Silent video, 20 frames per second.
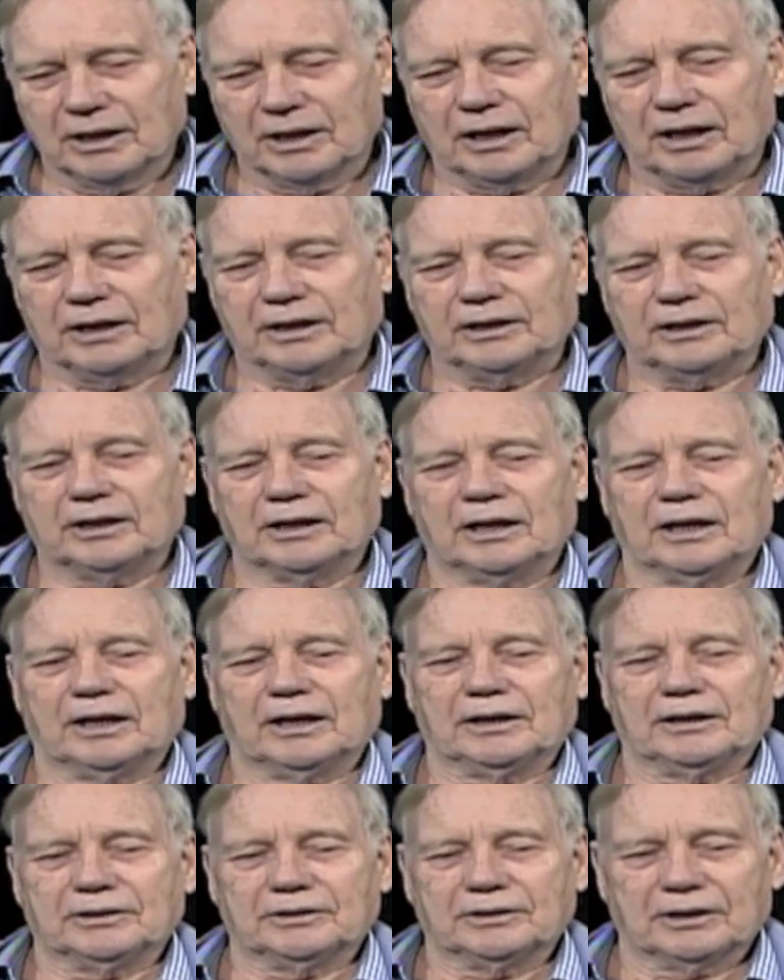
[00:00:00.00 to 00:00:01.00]
and
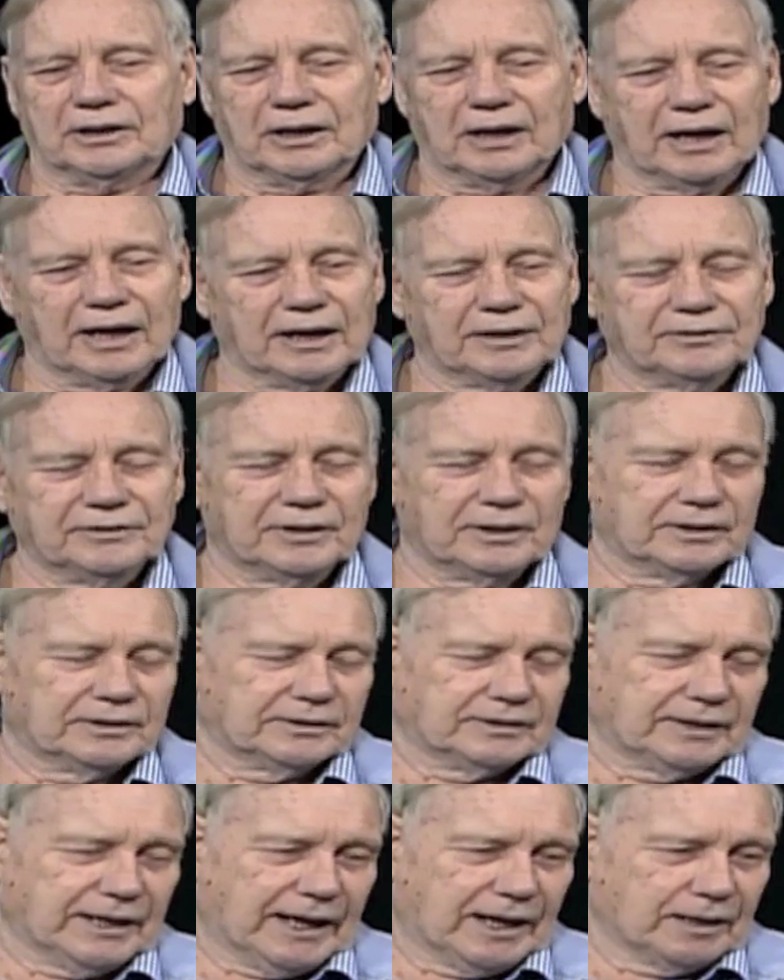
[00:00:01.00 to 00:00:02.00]
and uh, I
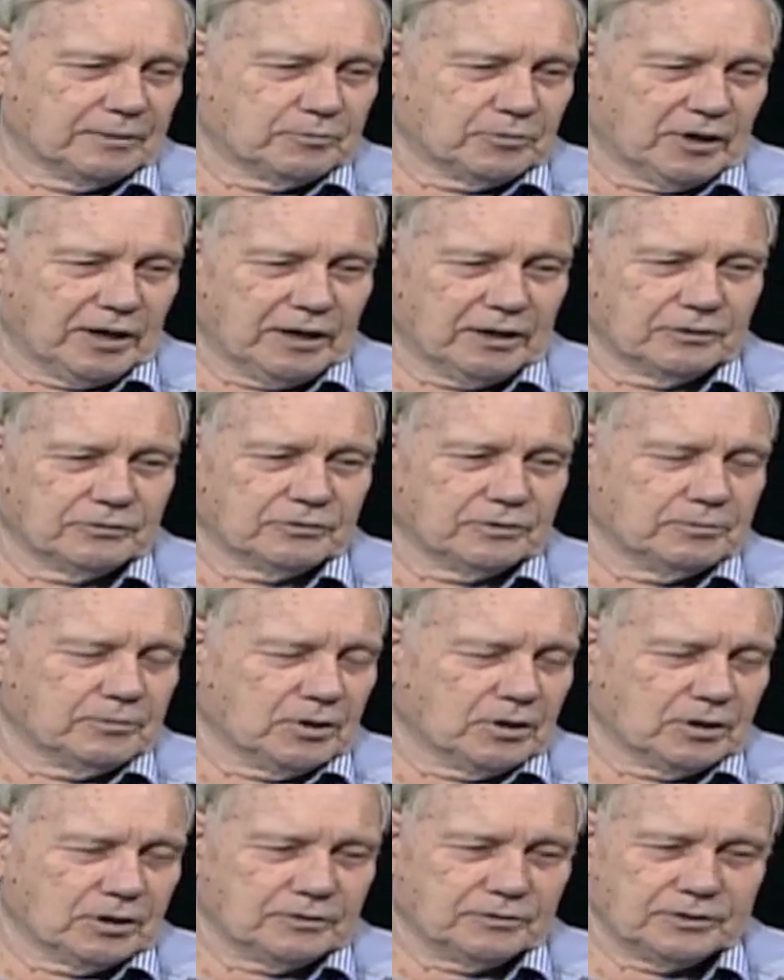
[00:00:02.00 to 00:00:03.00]
had Dan Brown from
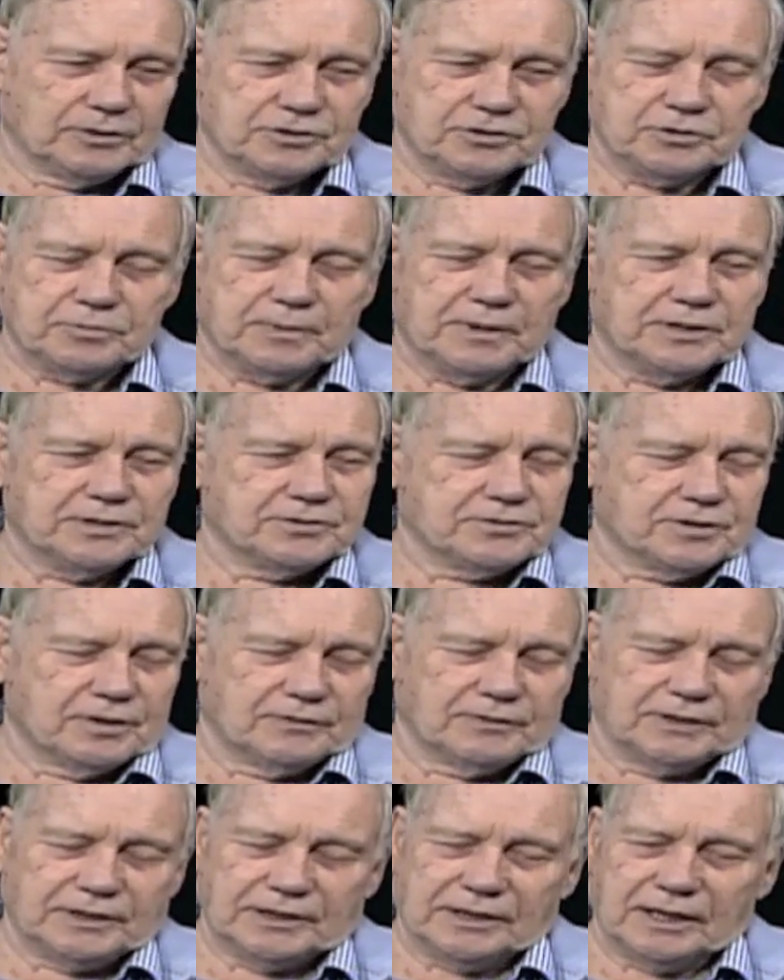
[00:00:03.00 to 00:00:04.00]
Harvard spend
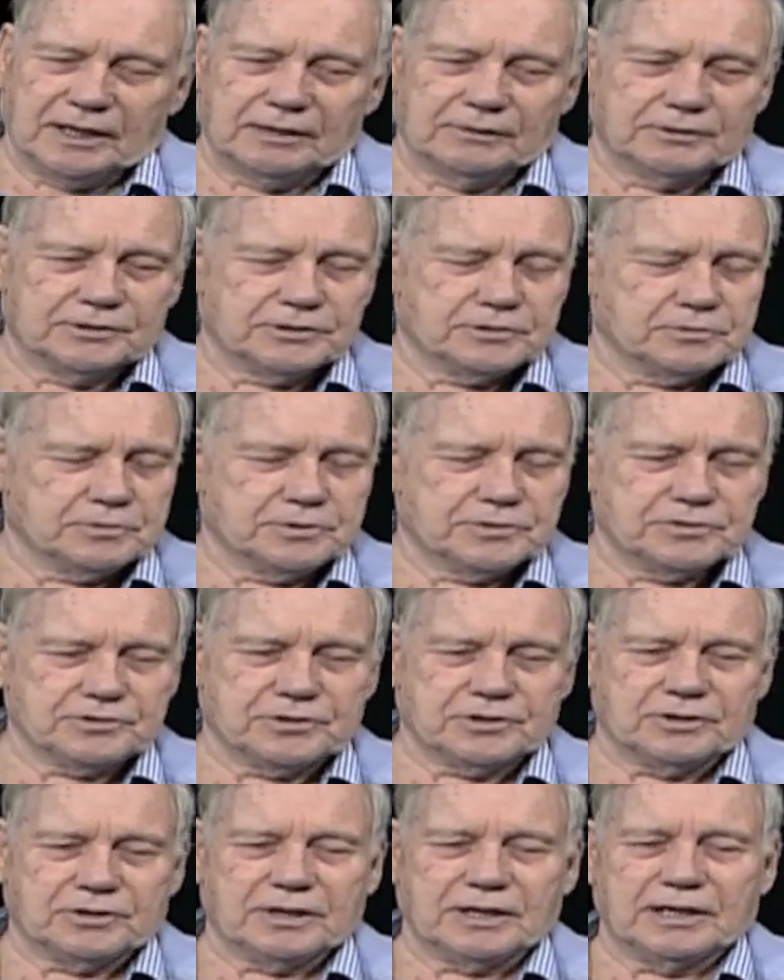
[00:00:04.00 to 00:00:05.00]
70 hours with
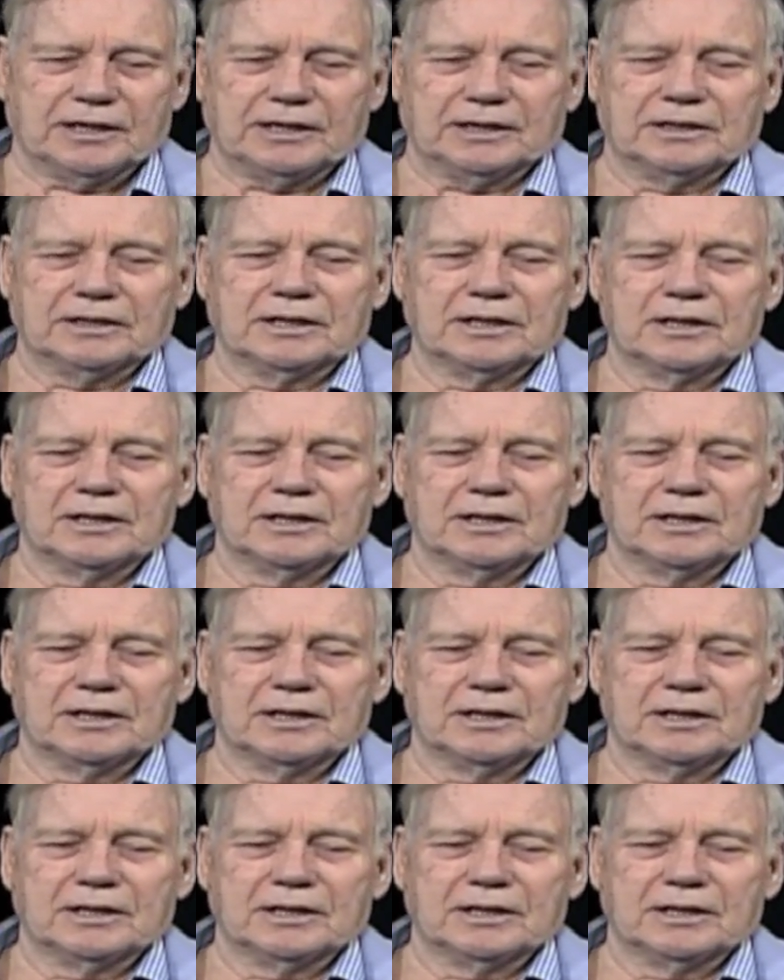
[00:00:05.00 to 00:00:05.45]
Sirhan